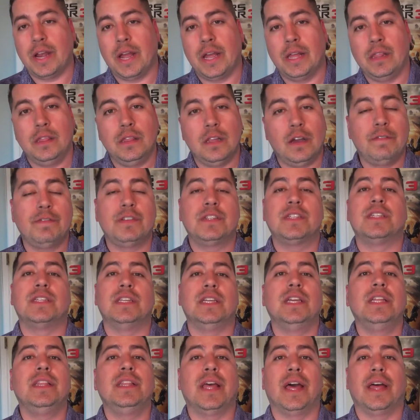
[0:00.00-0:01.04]
I loved
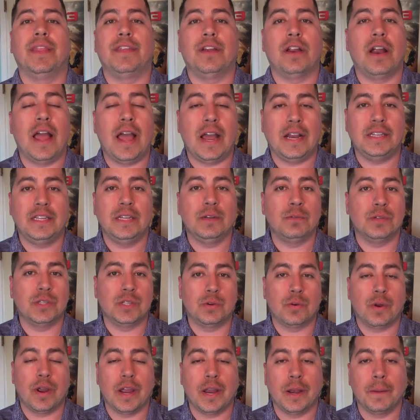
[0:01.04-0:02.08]
seeing that. Their acting was
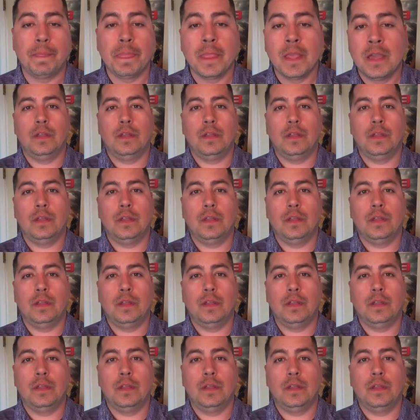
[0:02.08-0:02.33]
great.